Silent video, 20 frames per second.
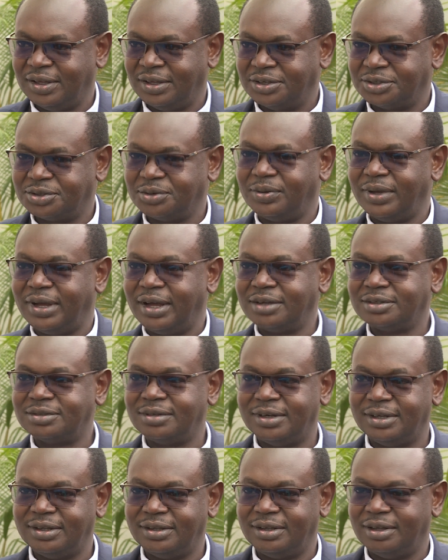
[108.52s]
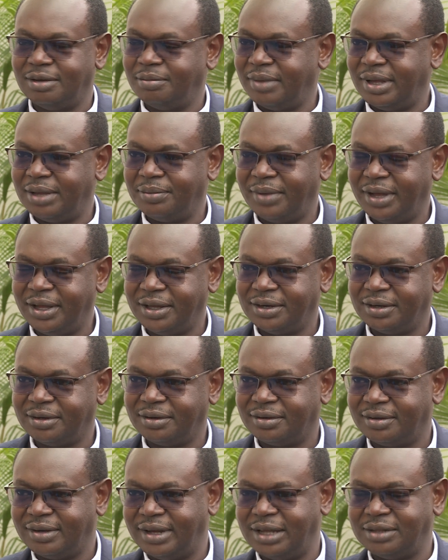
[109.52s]
So we're actually, in my mind,
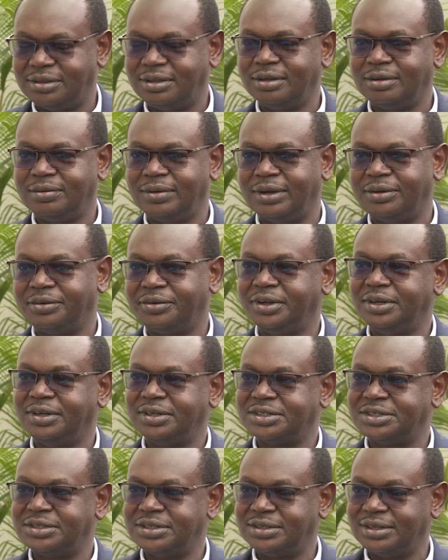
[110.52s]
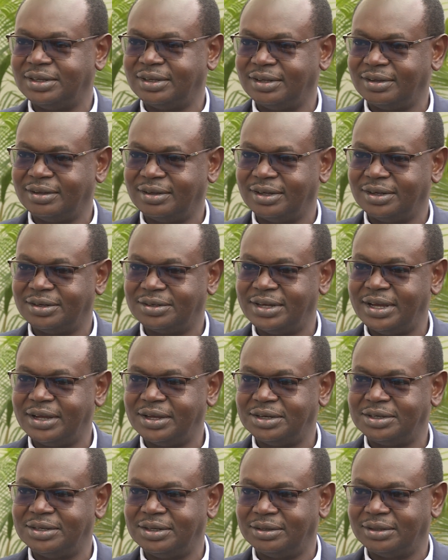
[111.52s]
I think we're already sitting,
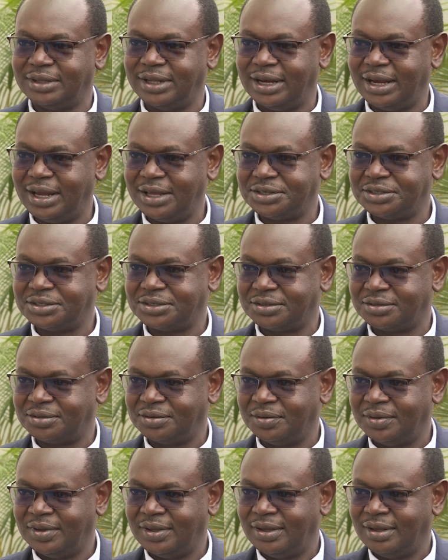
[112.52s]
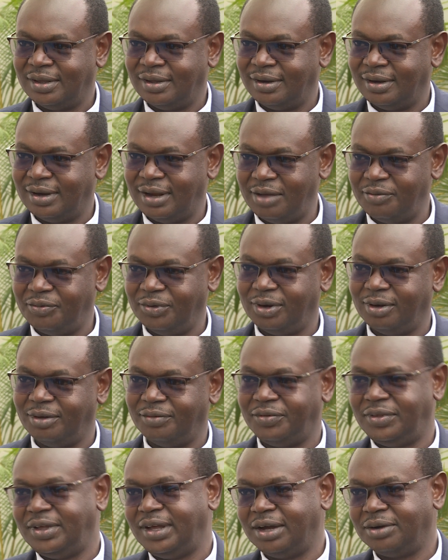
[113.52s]
targeting the last level
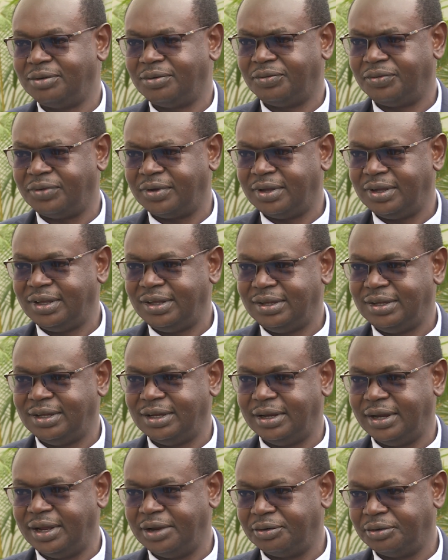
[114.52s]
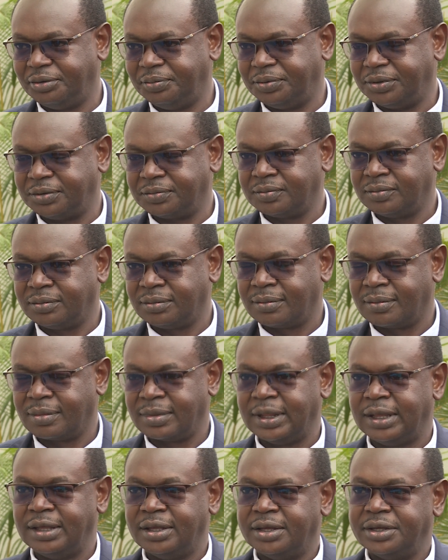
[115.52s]
of the aquifer in Nairobi.
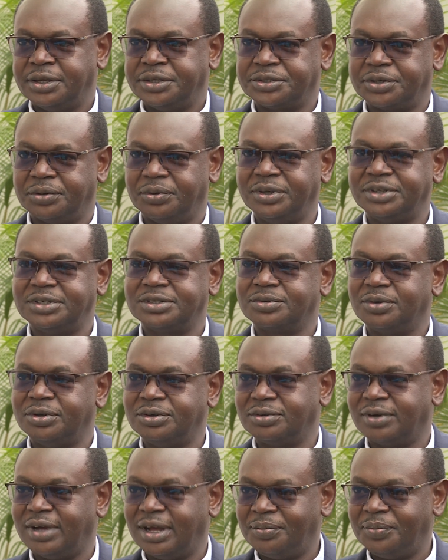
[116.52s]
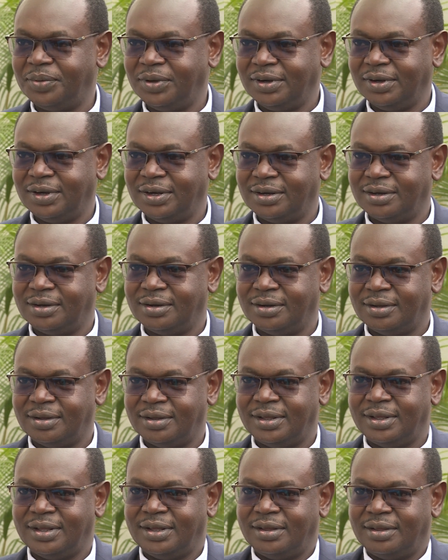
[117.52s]
So what is going to happen?
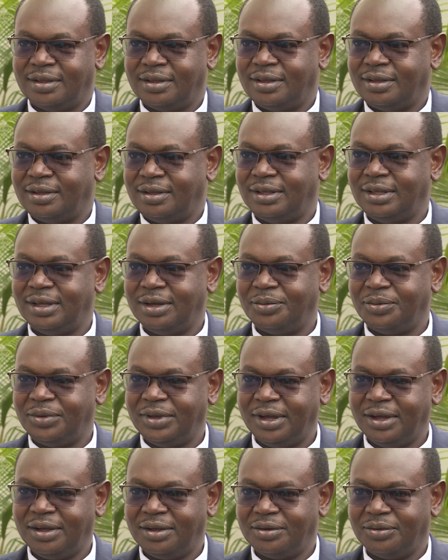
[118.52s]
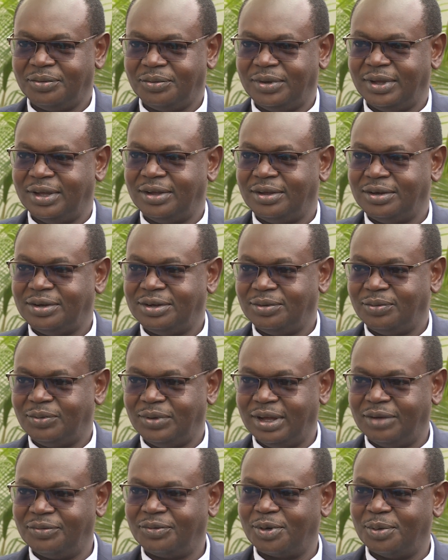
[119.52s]
Here we are, we, are, we
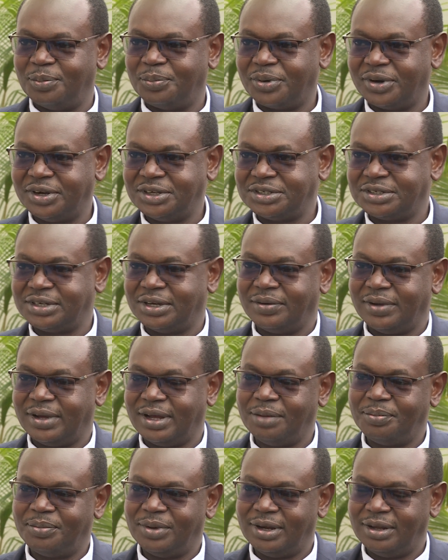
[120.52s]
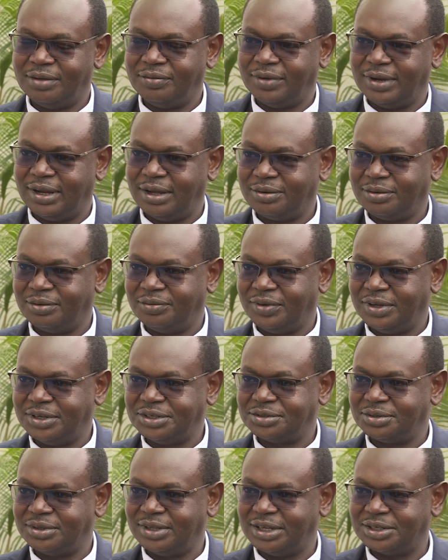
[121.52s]
have compressed our upper level aquifers,
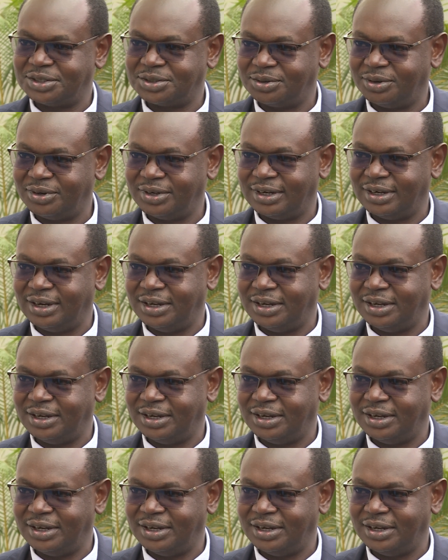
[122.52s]
so they are storing